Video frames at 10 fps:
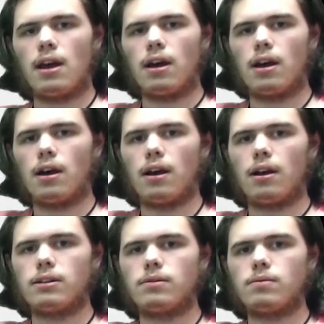
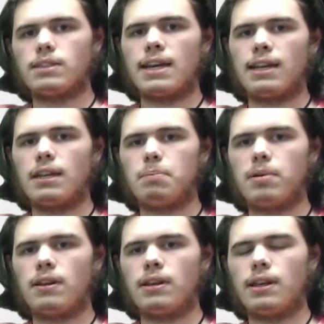
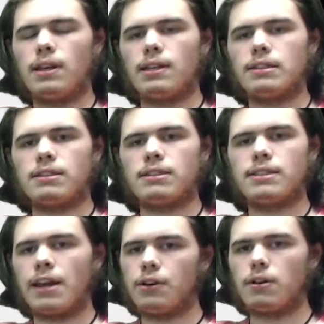1080p is
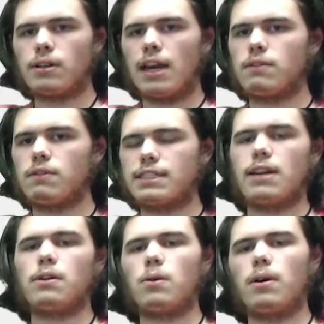standard, kind of the
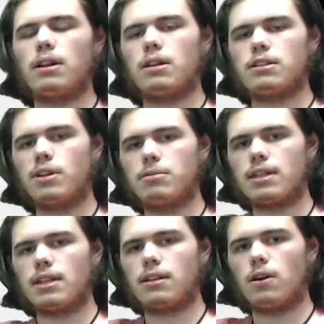standard quality that streamers
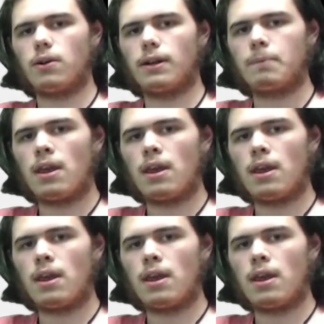tend to go in.